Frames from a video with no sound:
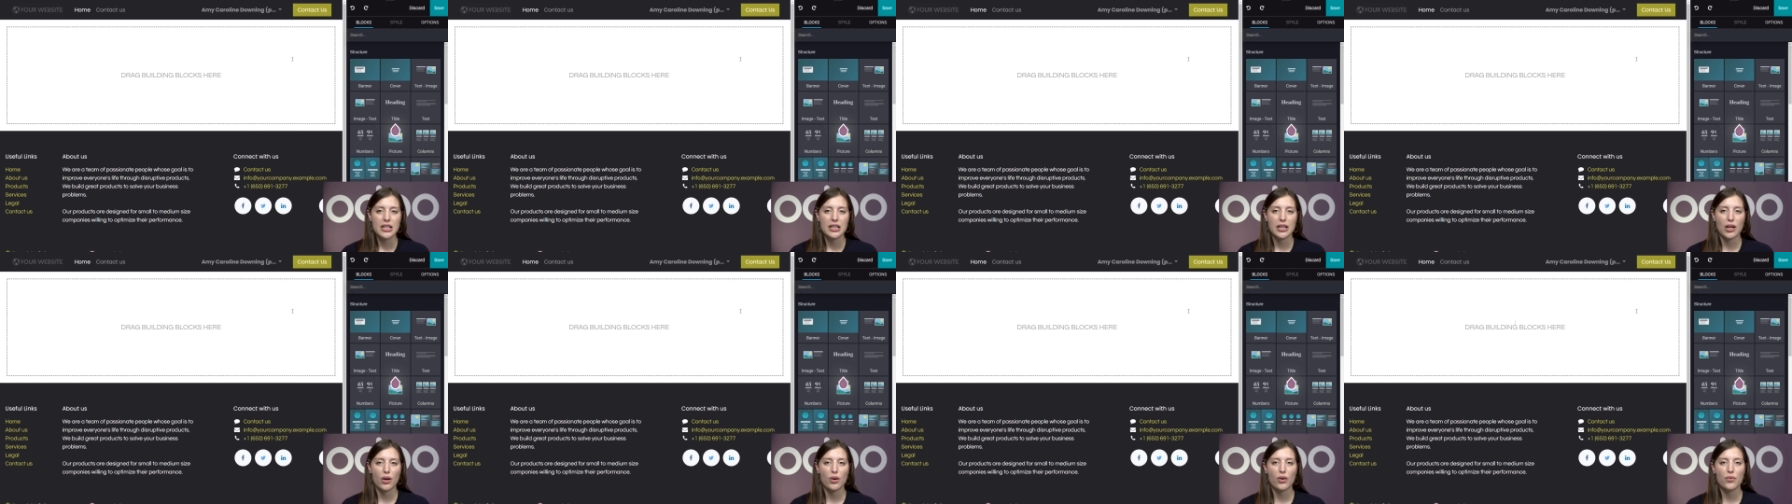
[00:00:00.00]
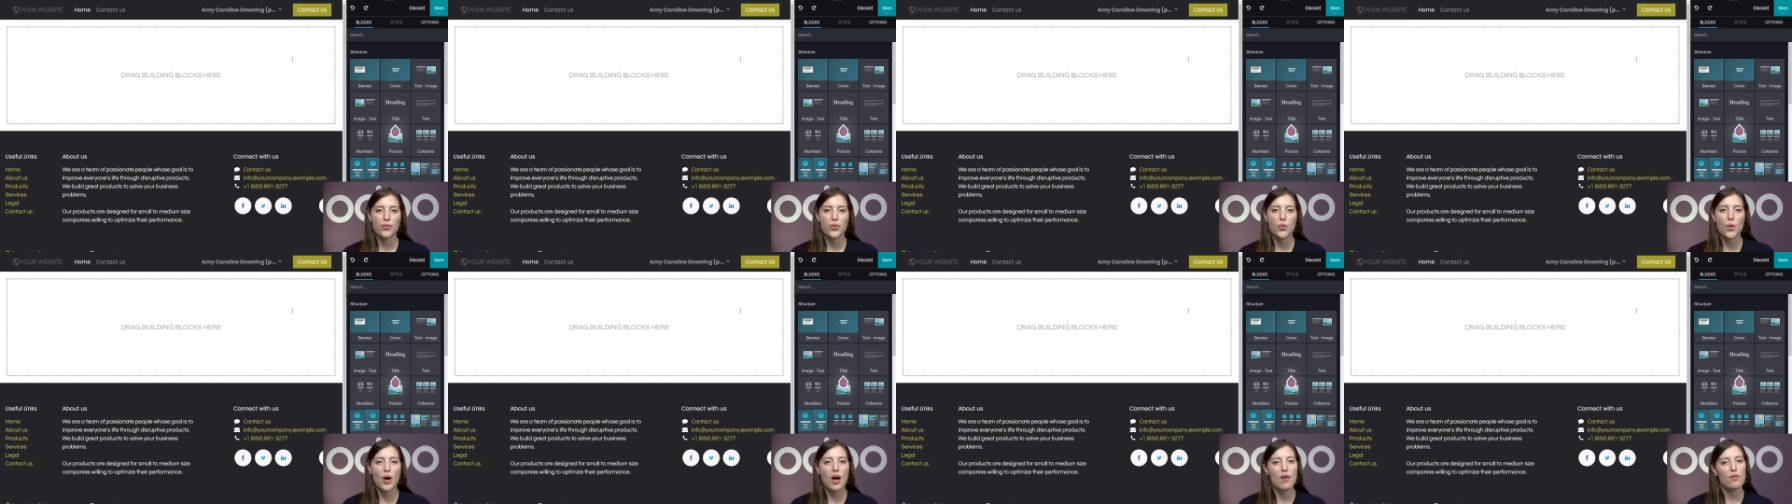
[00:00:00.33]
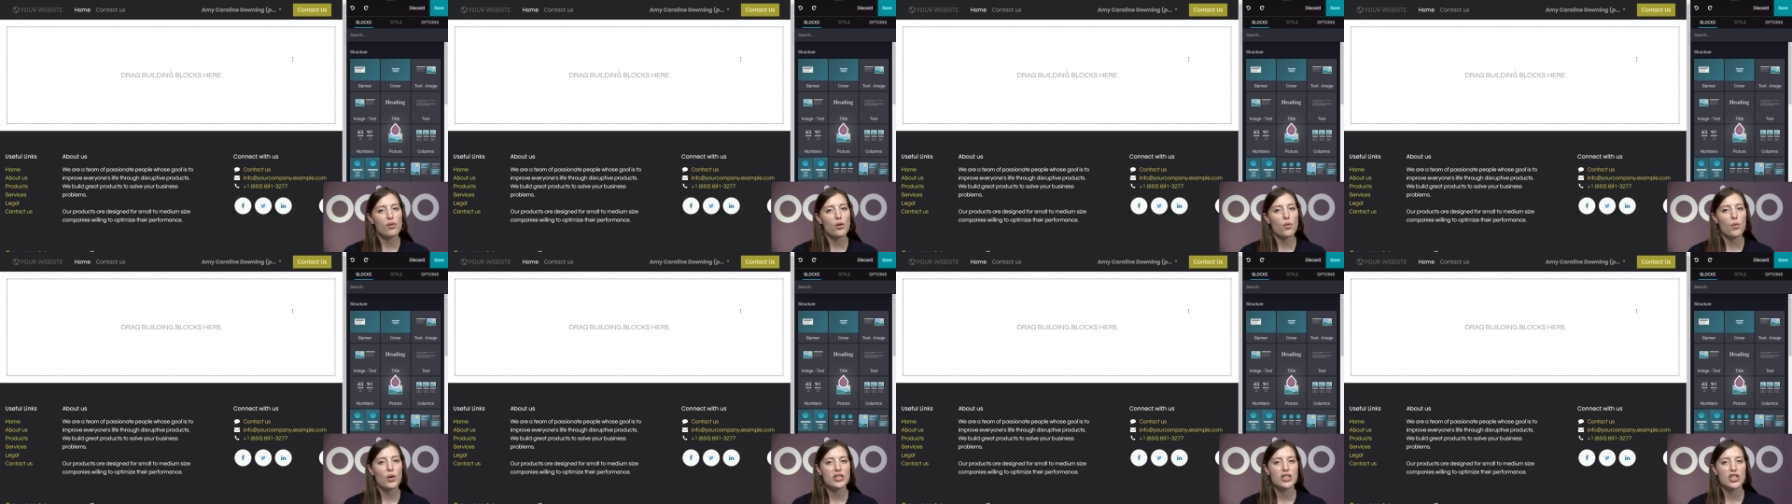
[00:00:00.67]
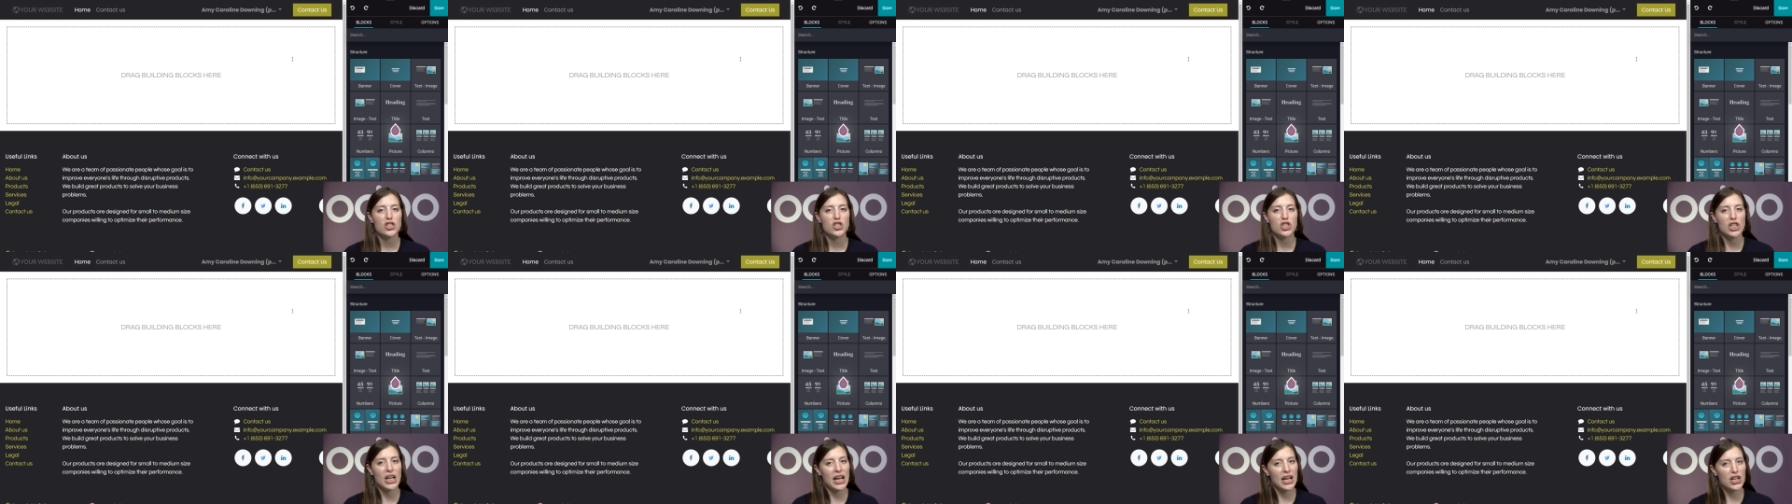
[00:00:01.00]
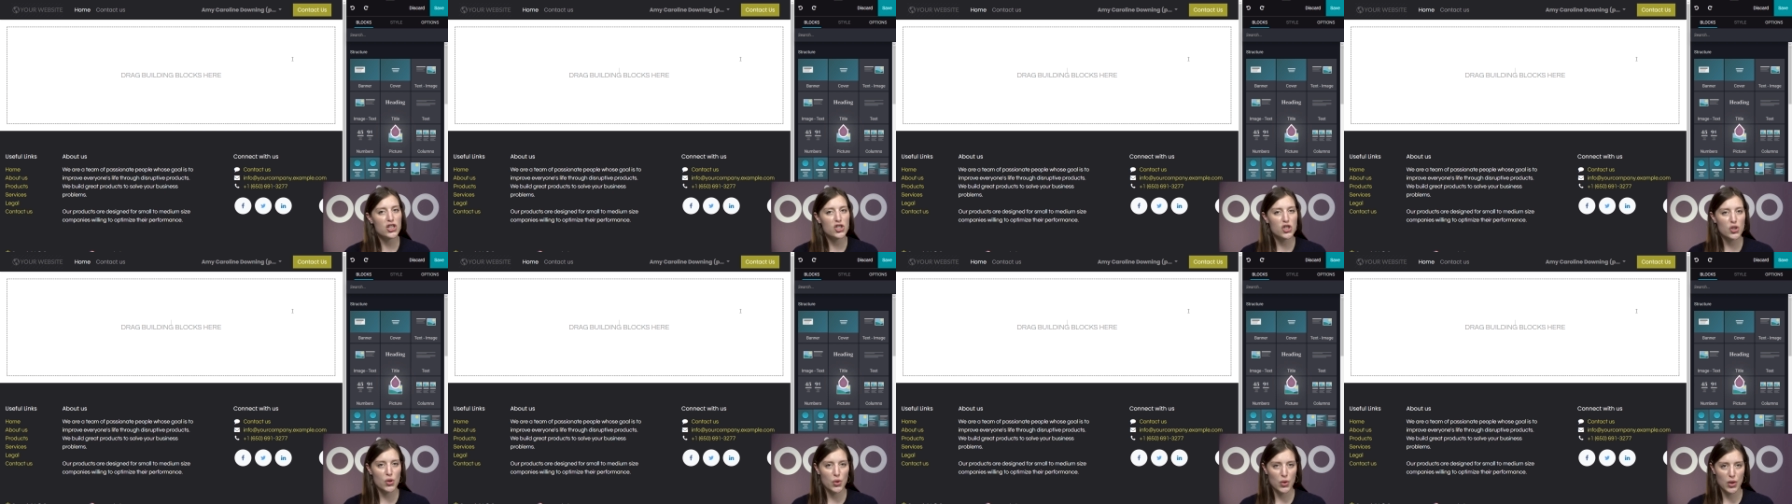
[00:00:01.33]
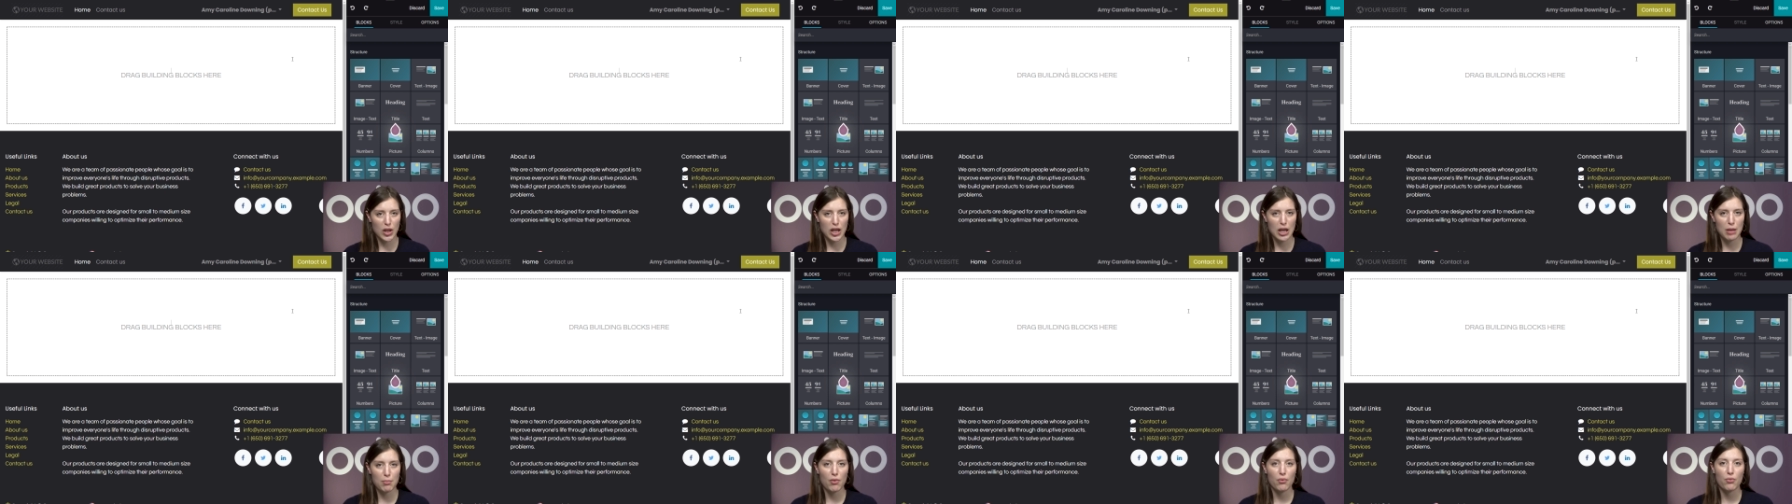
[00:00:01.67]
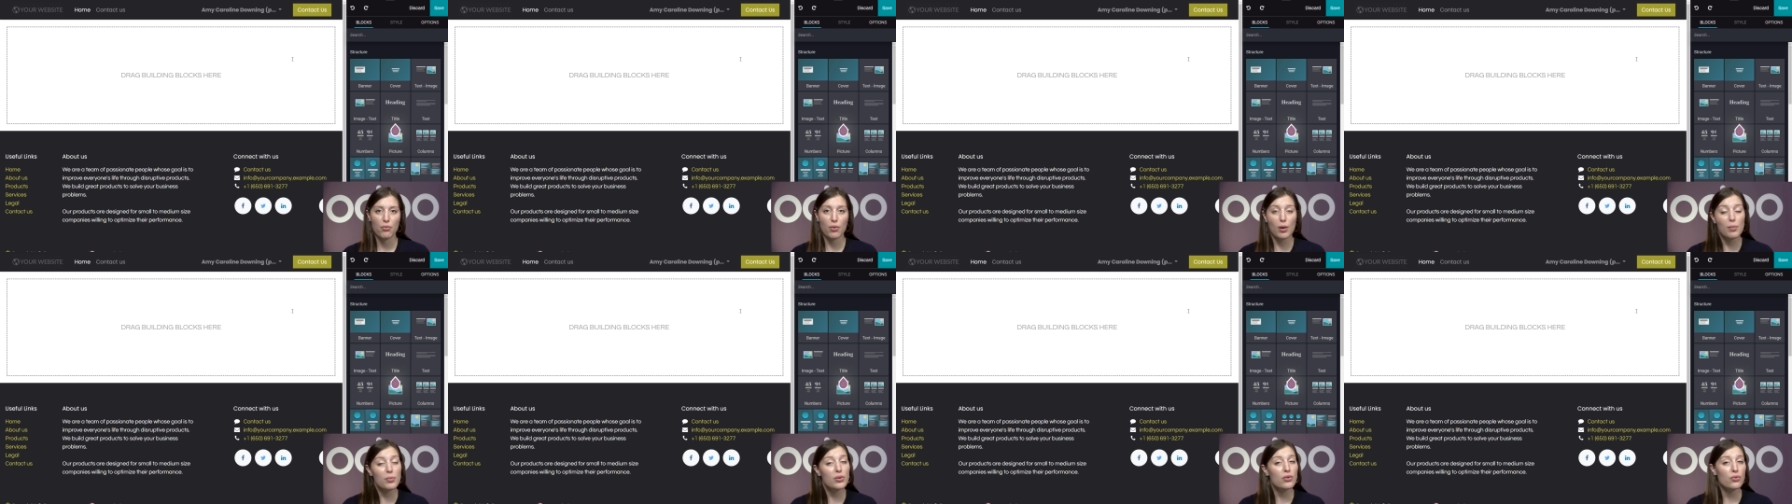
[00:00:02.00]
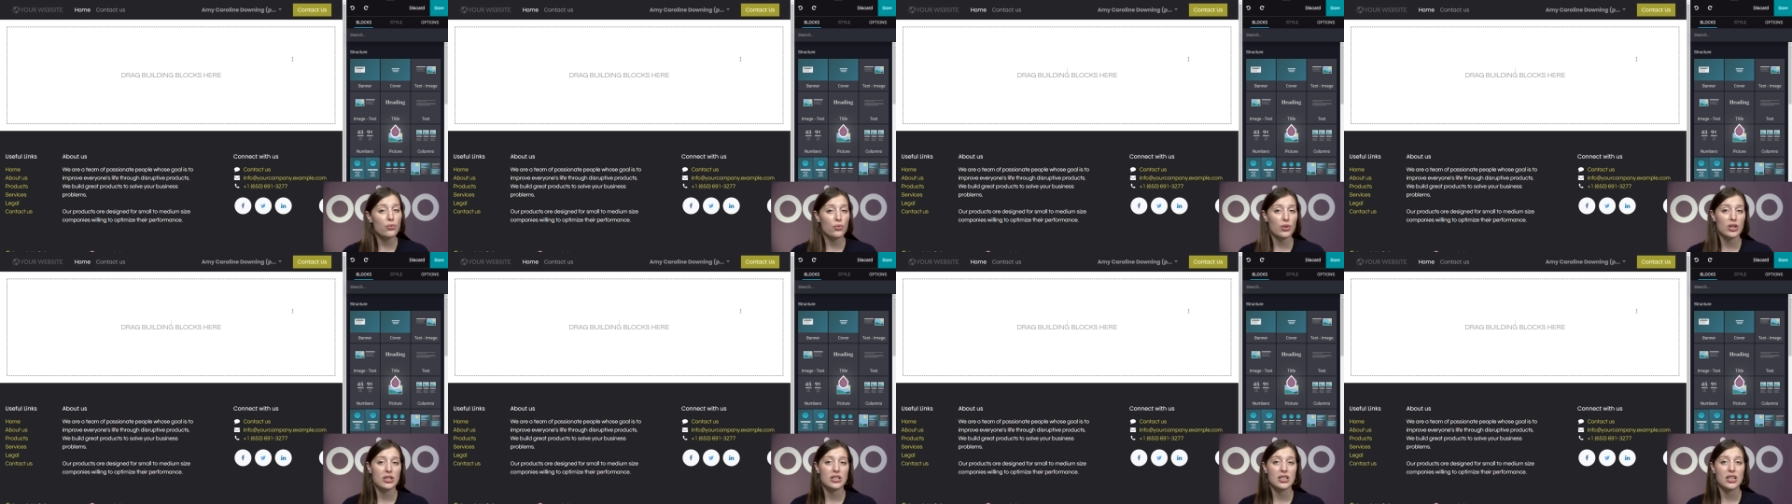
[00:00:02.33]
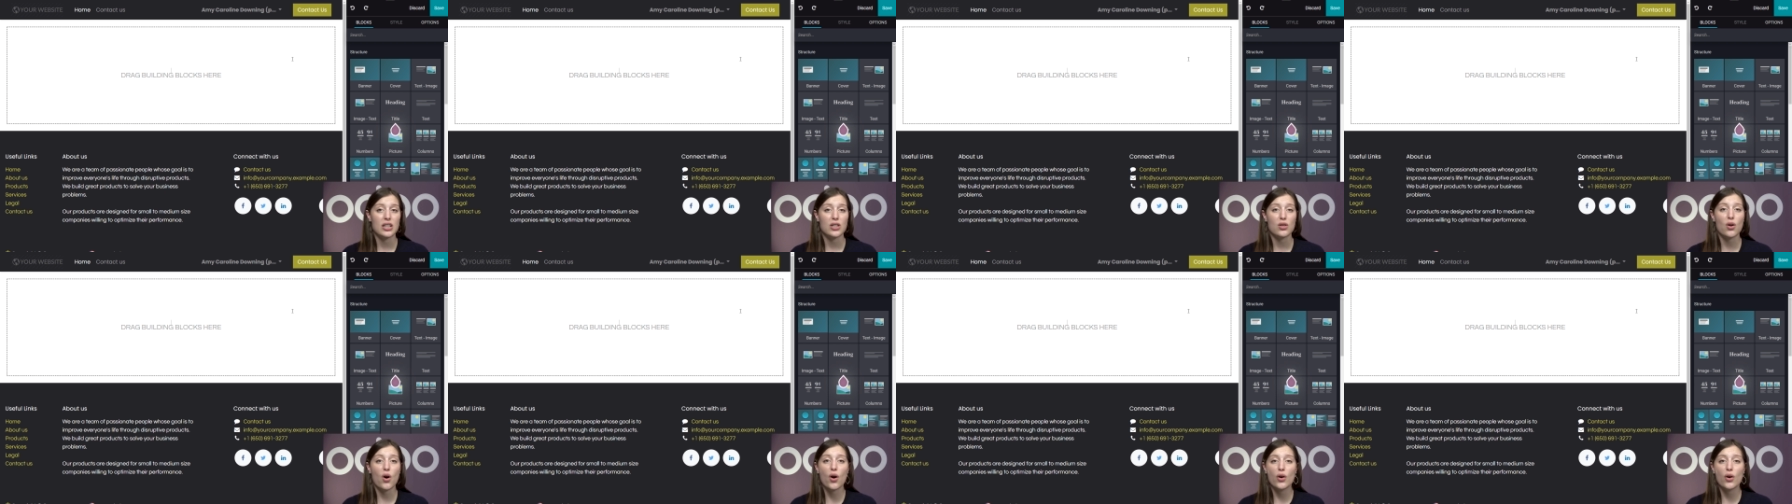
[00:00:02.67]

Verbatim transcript: Now, if you ever want to change your theme from the front end,